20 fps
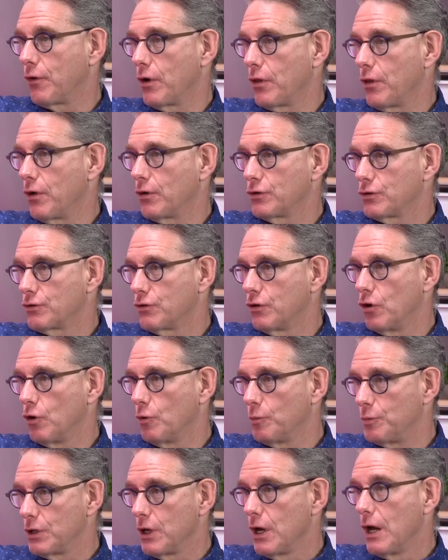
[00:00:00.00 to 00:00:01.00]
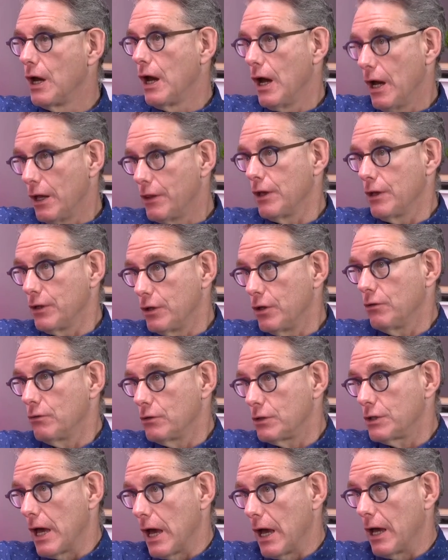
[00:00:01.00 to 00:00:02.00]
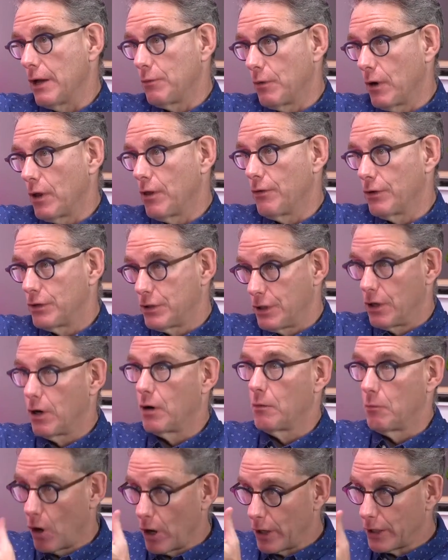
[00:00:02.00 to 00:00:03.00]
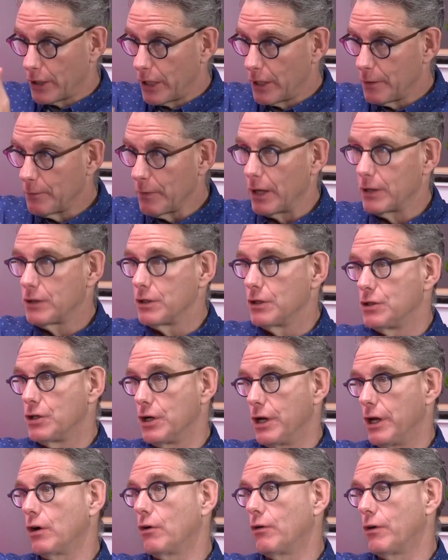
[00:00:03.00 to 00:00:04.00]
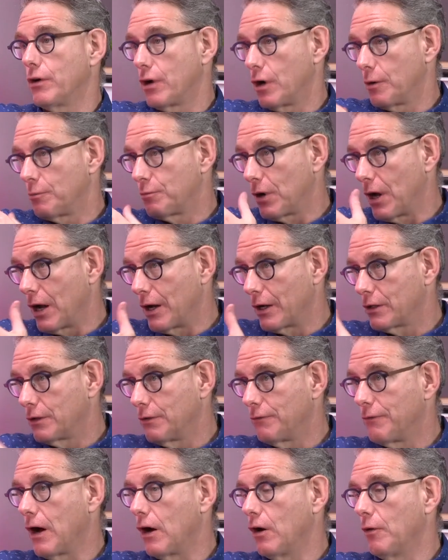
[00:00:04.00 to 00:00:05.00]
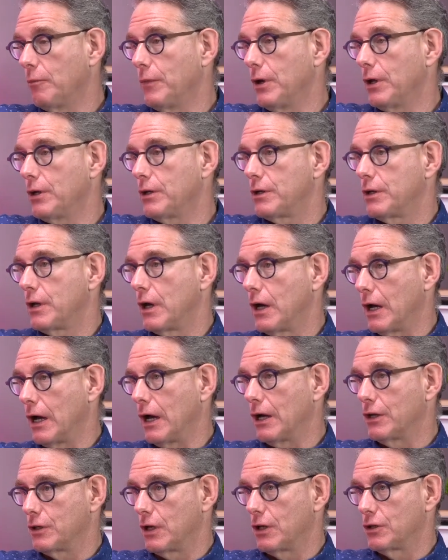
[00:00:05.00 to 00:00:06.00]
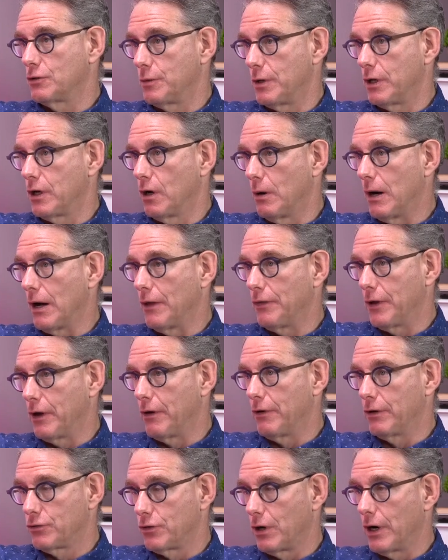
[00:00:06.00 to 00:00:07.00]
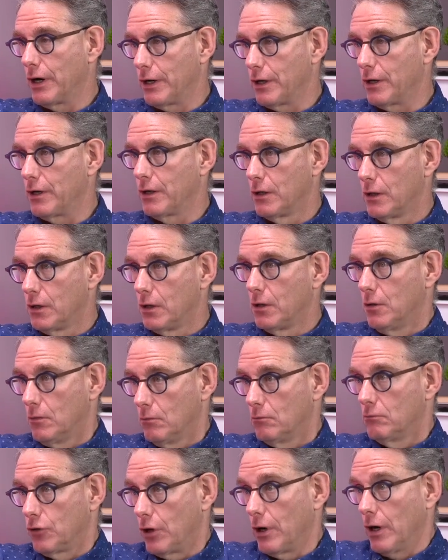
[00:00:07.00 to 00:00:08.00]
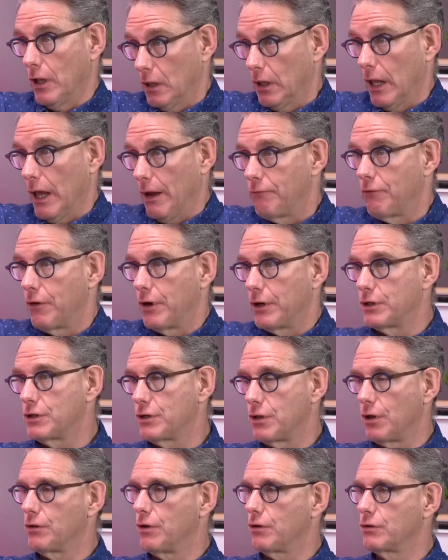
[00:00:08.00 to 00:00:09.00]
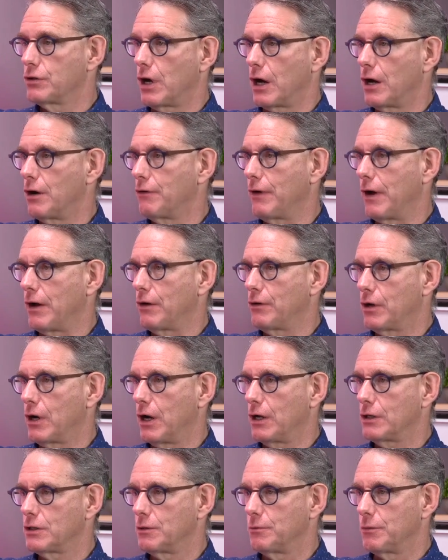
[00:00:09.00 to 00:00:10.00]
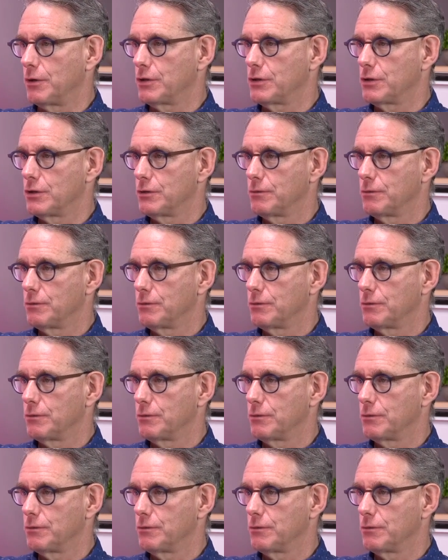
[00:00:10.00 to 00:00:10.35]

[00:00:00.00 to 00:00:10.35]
those groups, and then use that, whether it's in our marketing messaging or in our product development, as we go out there and try to leverage those higher value customers.